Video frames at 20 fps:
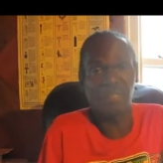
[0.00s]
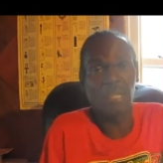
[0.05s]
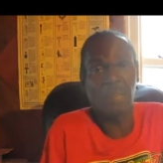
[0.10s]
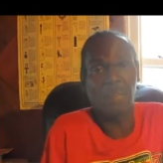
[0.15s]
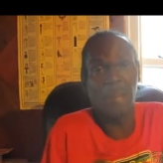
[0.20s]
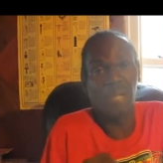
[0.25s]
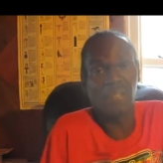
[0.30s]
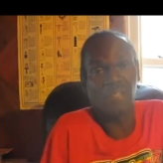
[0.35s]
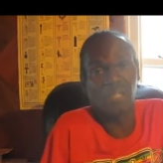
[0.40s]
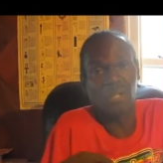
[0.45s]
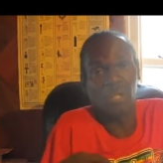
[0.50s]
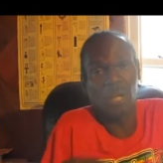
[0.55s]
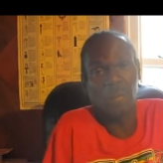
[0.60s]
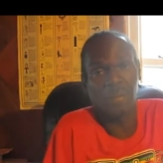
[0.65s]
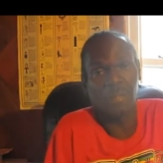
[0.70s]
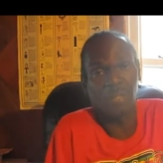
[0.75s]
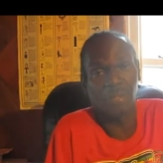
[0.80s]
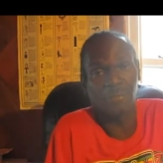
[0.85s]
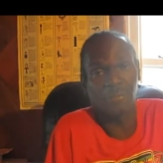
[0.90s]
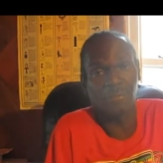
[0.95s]
said the banks didn't
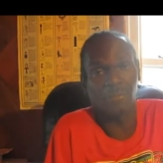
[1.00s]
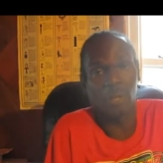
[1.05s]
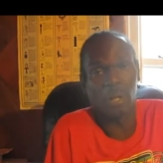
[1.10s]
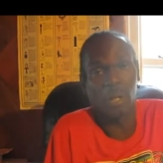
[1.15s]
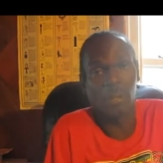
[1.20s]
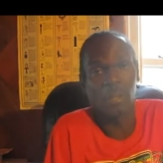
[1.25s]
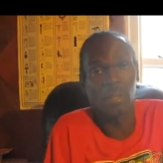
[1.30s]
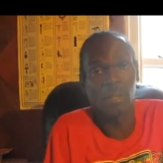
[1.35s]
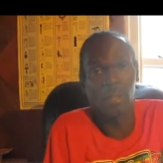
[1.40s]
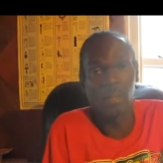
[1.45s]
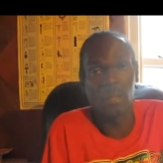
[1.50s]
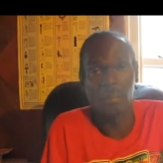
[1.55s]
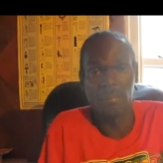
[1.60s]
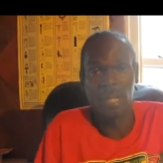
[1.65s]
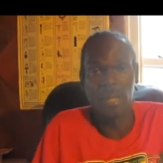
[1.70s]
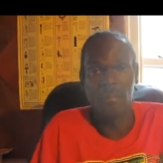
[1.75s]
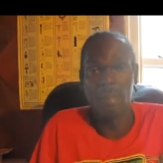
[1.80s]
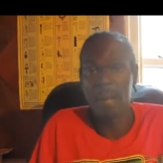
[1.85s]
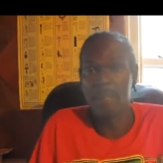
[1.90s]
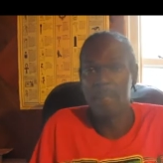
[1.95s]
commit any fraud.
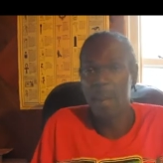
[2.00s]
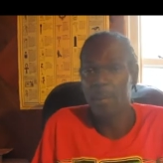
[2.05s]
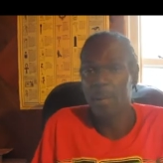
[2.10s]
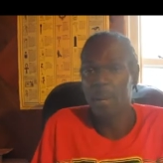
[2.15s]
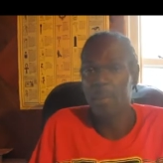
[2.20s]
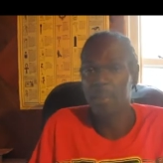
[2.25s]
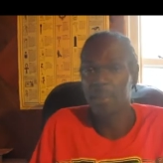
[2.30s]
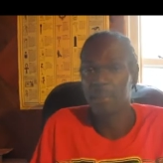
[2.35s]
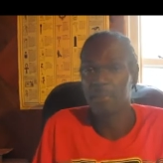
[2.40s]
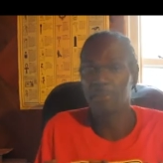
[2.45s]
My mom committed the